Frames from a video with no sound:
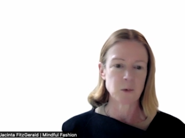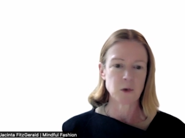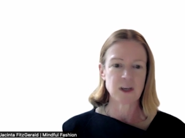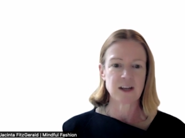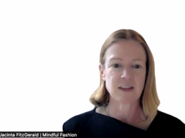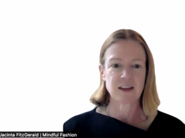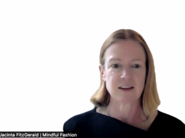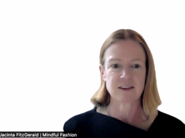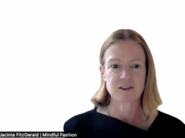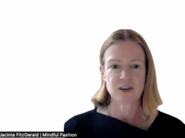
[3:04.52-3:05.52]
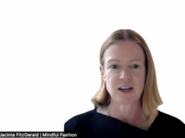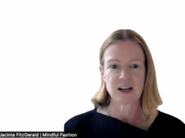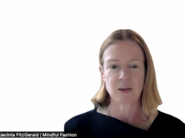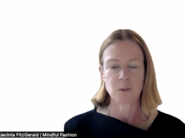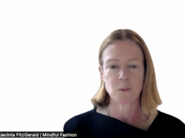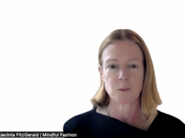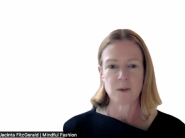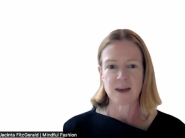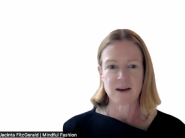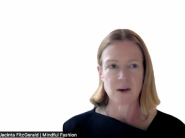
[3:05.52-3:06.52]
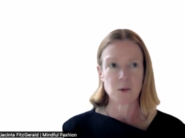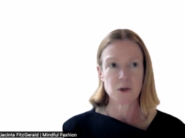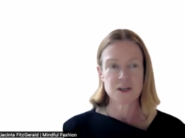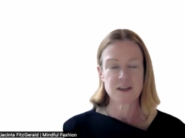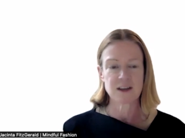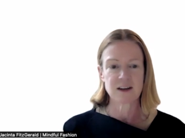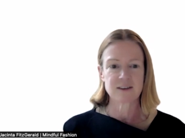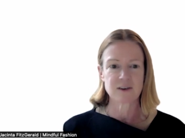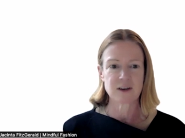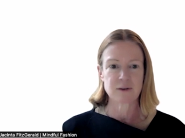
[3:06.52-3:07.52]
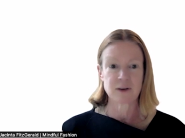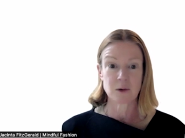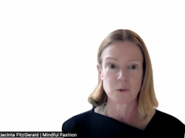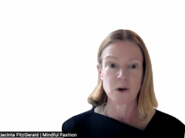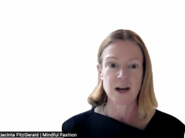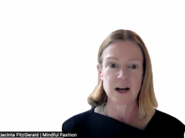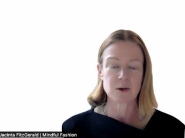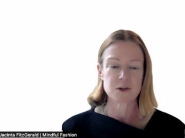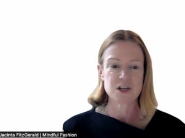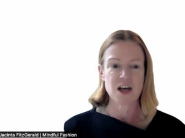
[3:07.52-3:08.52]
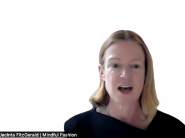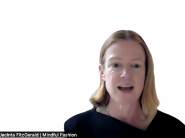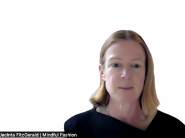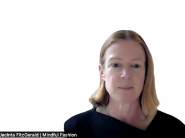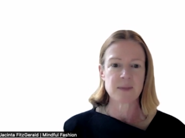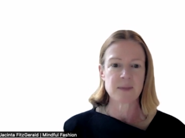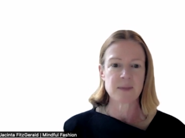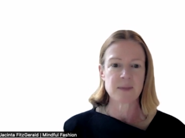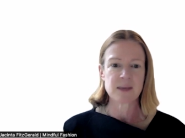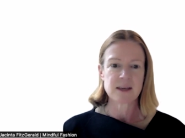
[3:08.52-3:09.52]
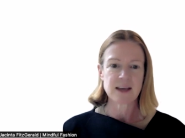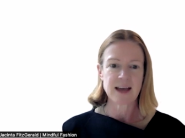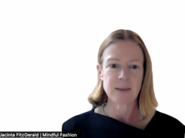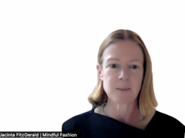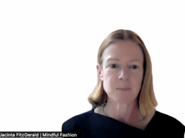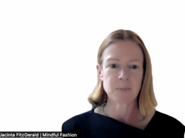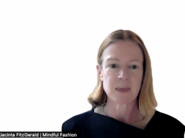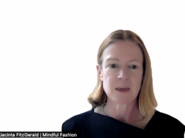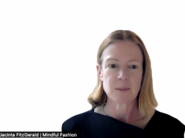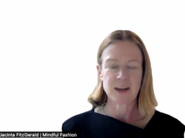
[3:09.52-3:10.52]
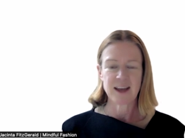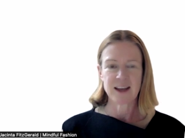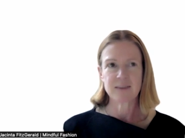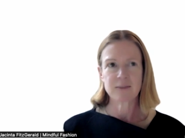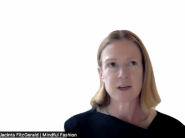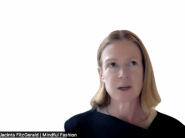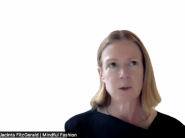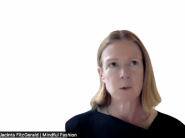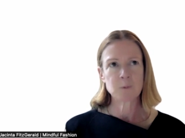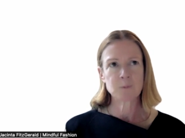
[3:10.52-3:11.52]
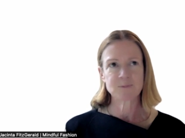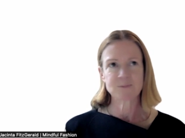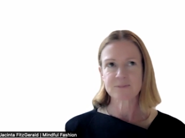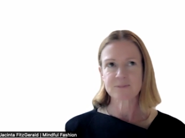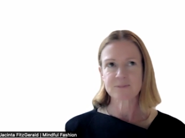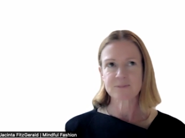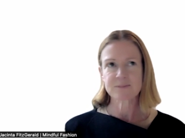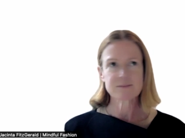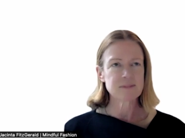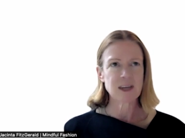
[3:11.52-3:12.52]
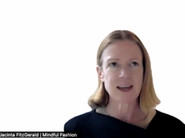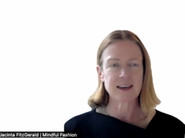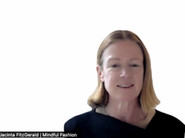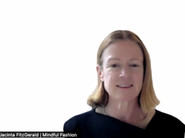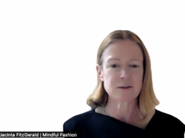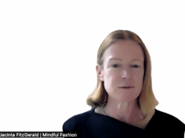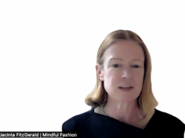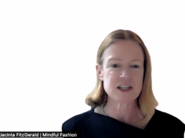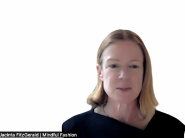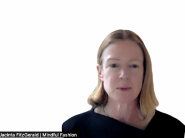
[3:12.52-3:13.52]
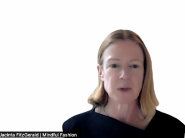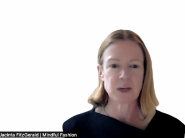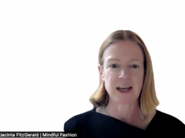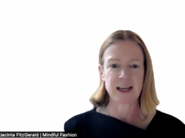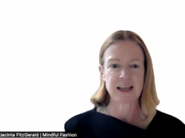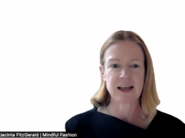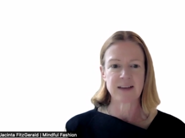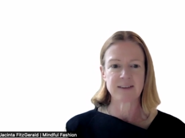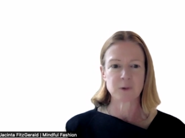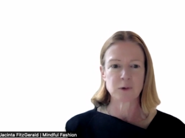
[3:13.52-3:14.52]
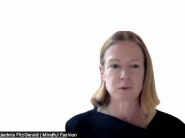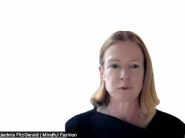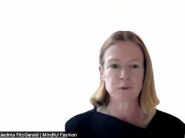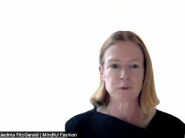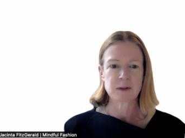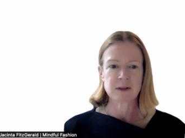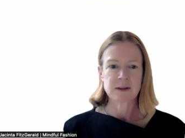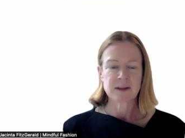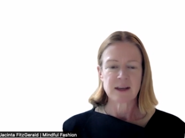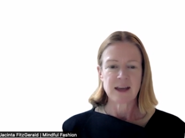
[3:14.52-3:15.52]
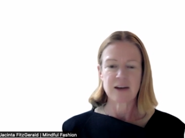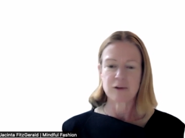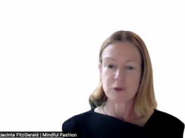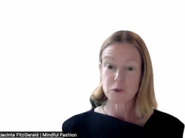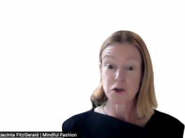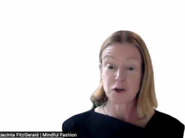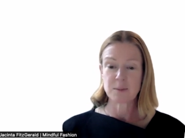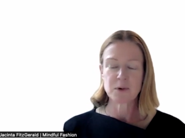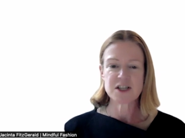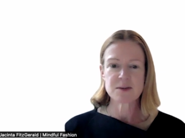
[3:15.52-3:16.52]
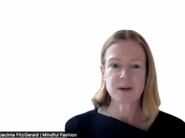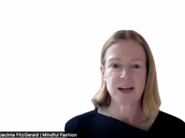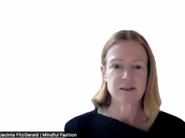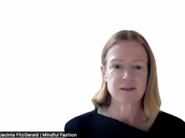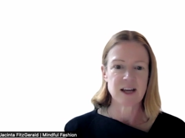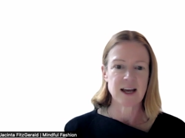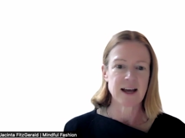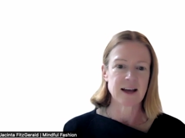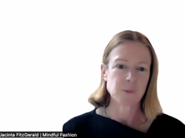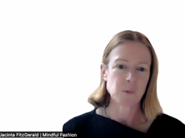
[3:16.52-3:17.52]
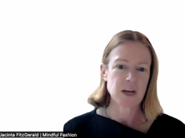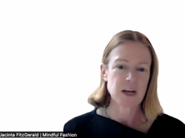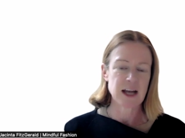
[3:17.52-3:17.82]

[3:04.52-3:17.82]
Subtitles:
working in the industry, and I worked in the industry for quite a long time. But I had a real, I guess, inflection point. I sort of had a real turning point in my career when